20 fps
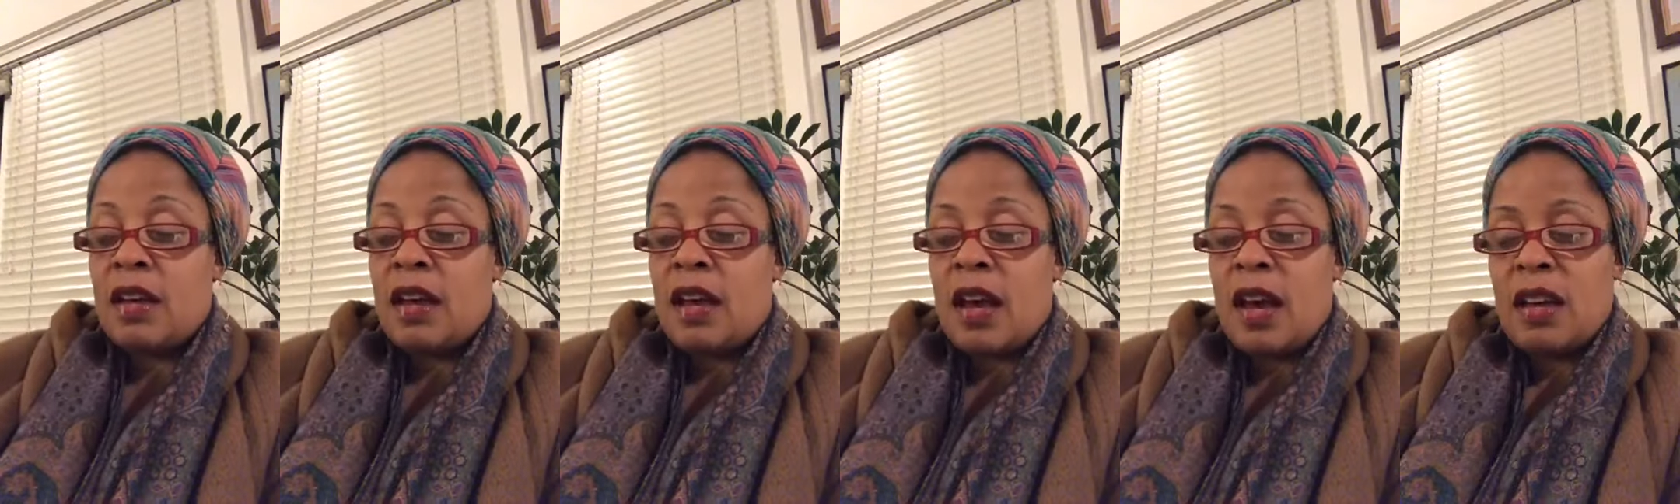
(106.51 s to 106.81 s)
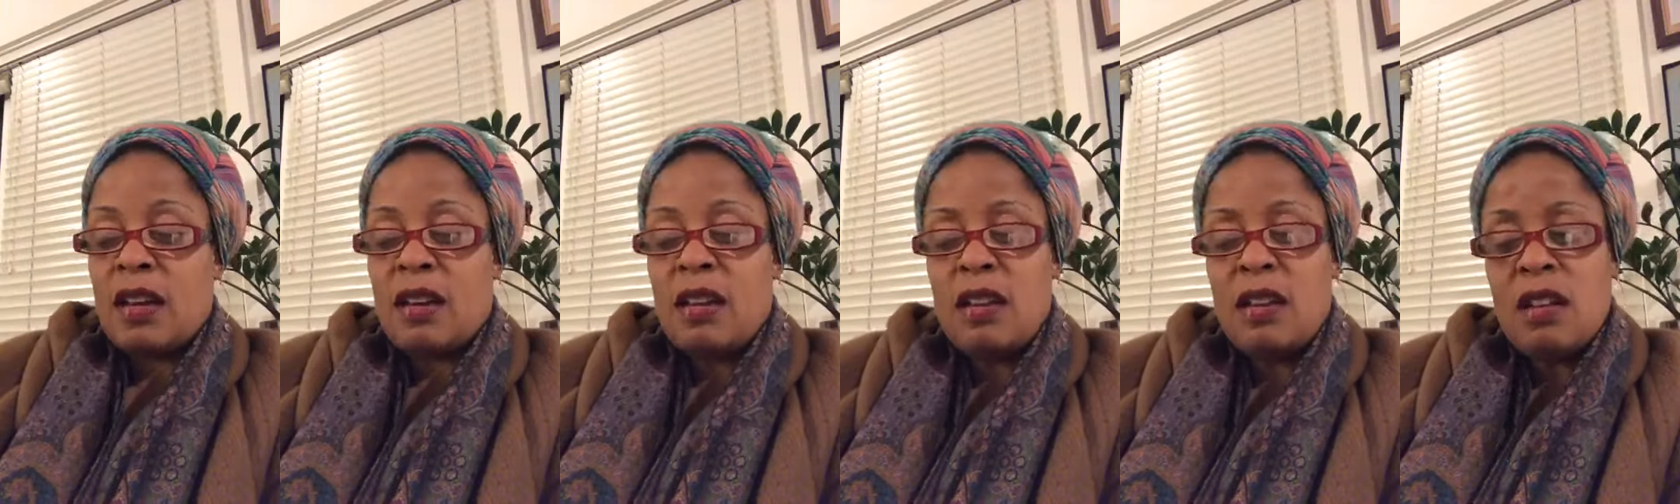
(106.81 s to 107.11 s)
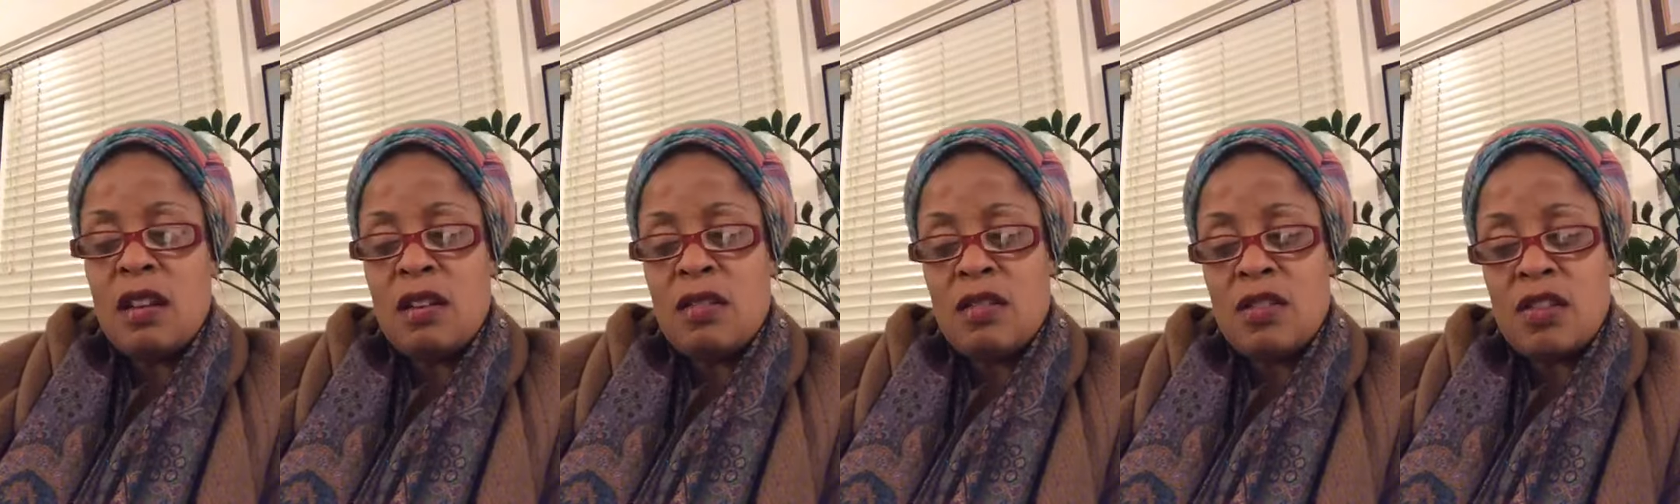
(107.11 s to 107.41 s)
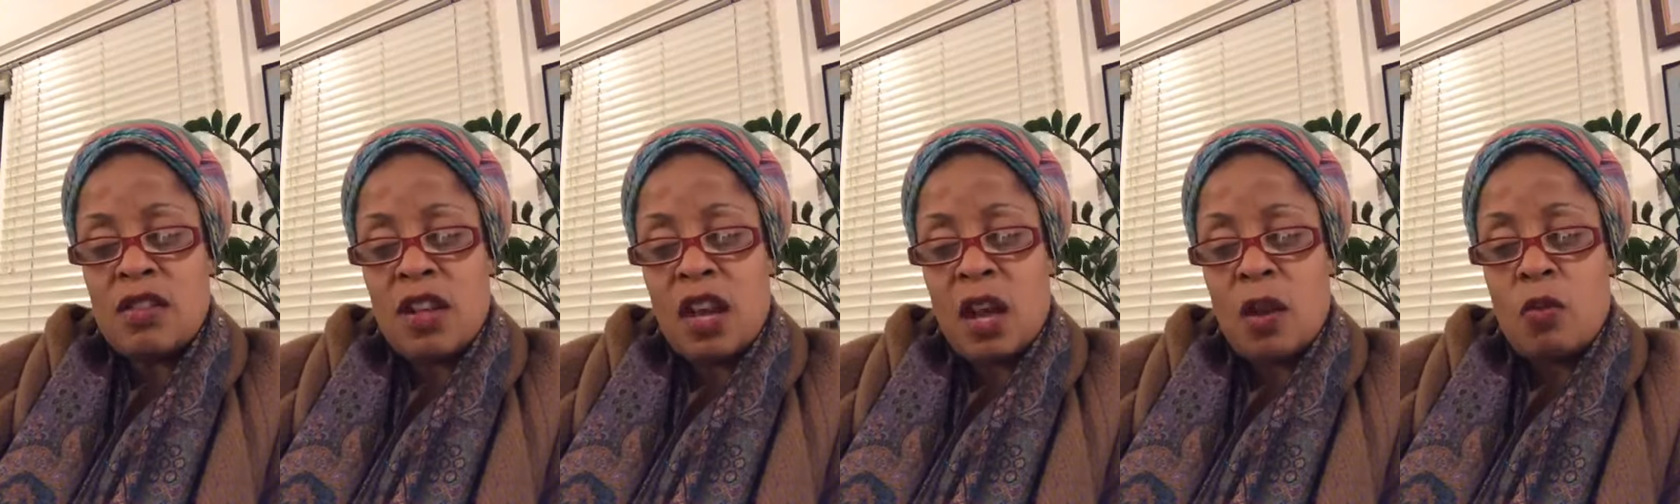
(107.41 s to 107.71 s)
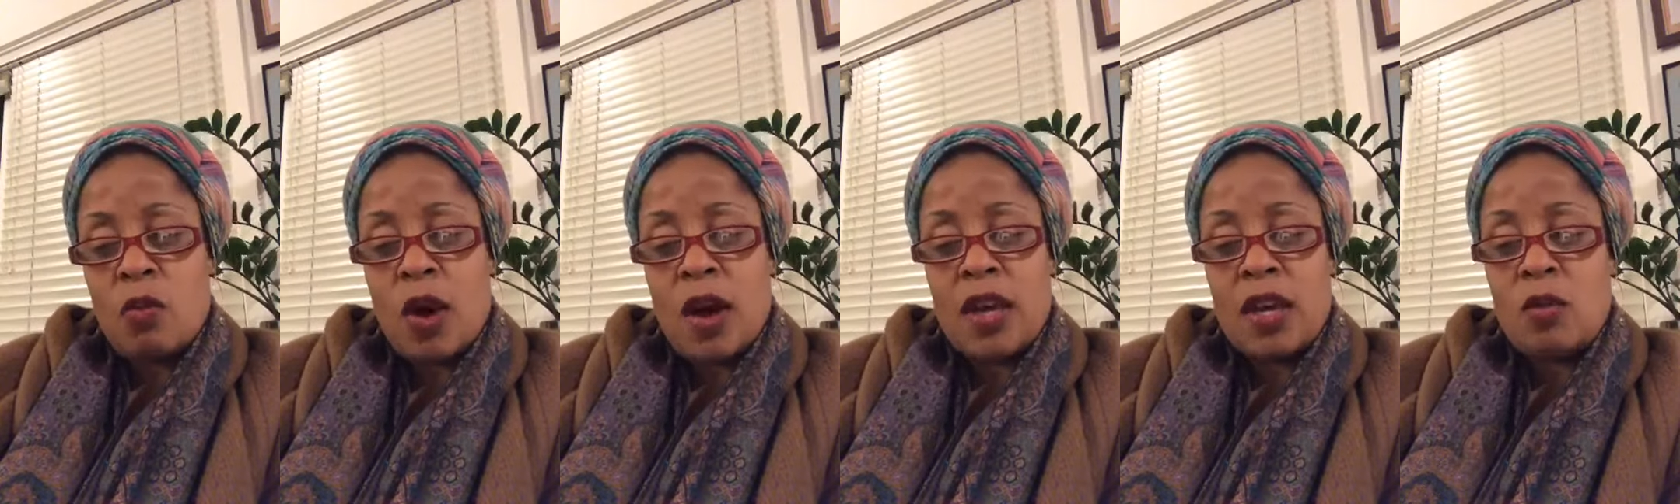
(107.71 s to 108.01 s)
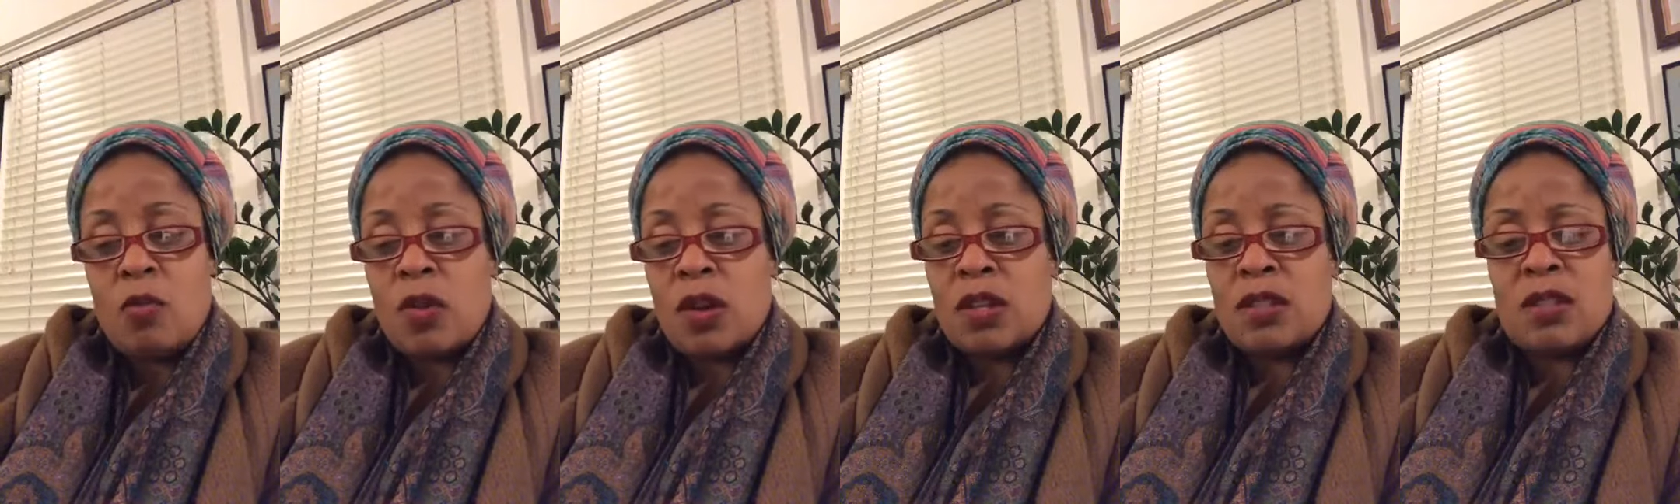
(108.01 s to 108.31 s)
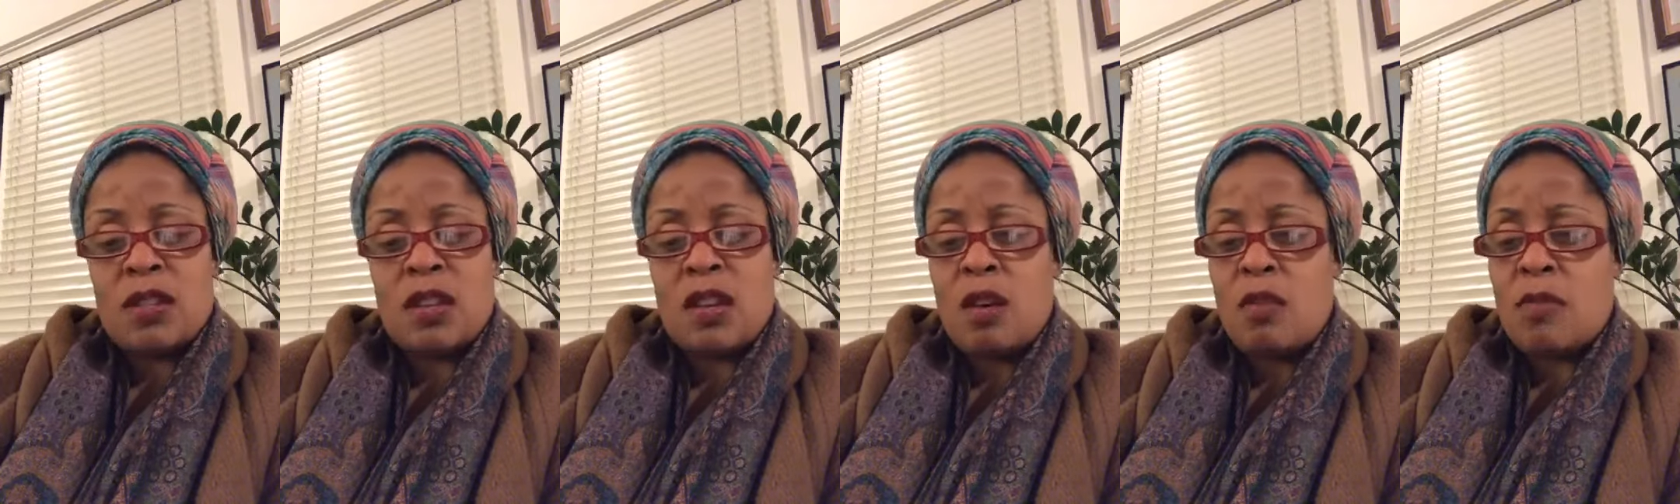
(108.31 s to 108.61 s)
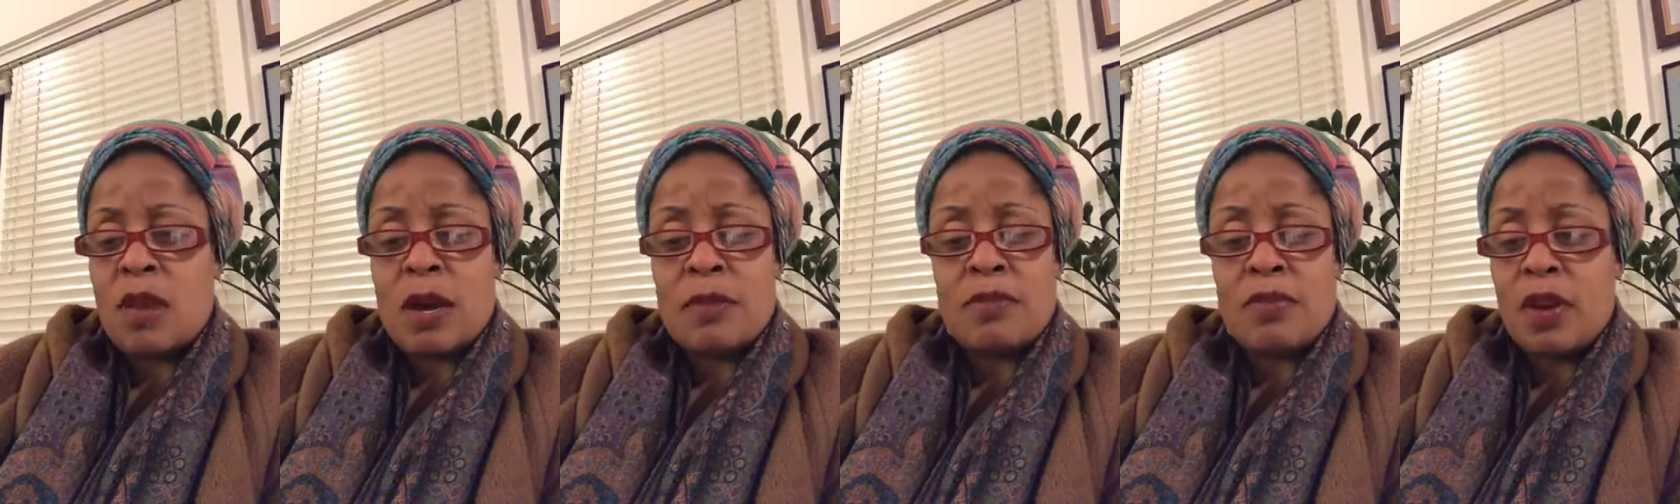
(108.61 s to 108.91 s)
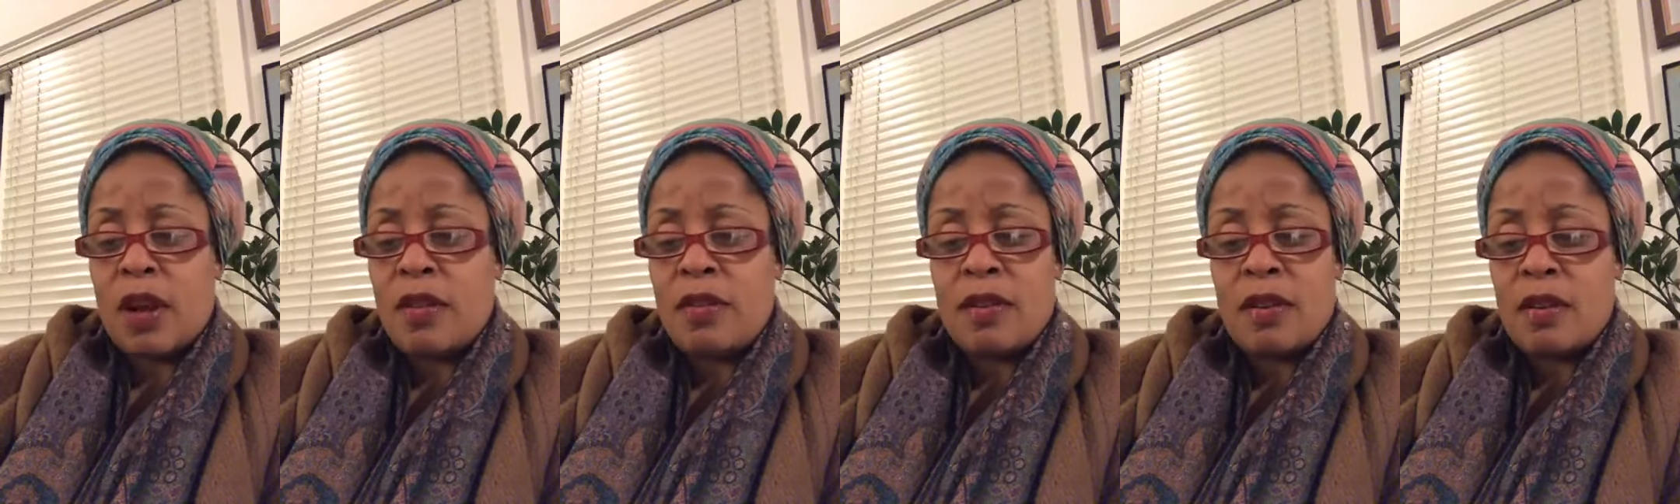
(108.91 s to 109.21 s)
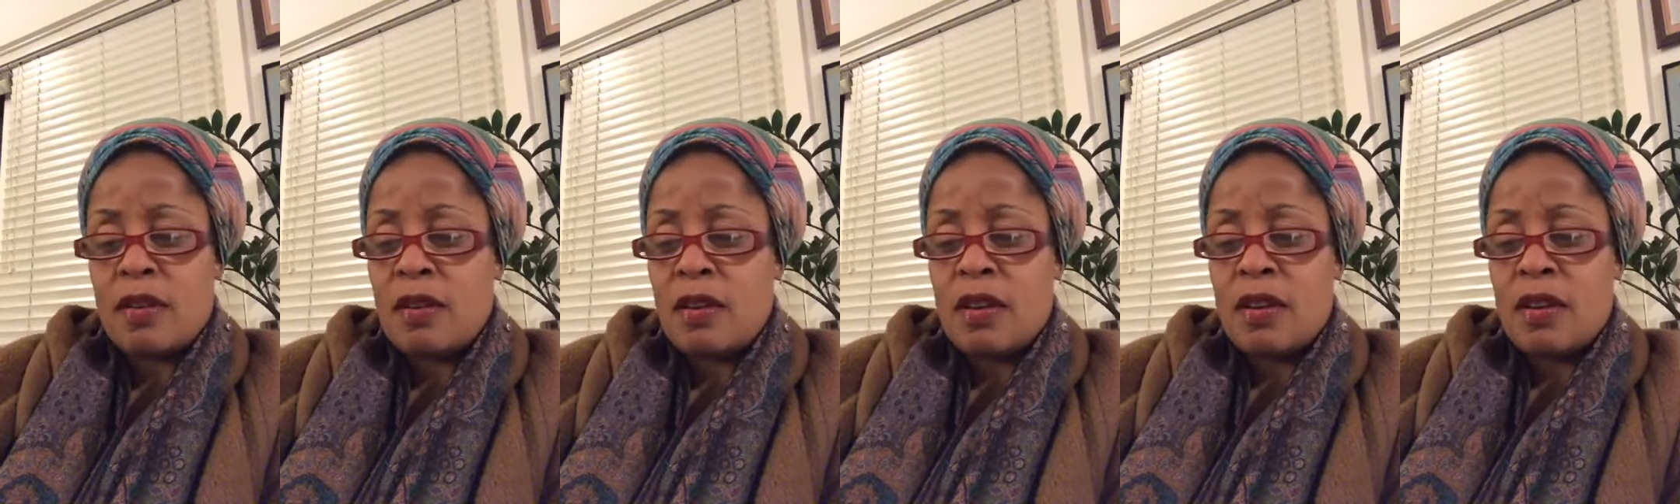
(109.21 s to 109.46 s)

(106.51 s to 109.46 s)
I couldn't understand why he wanted to kill my brother.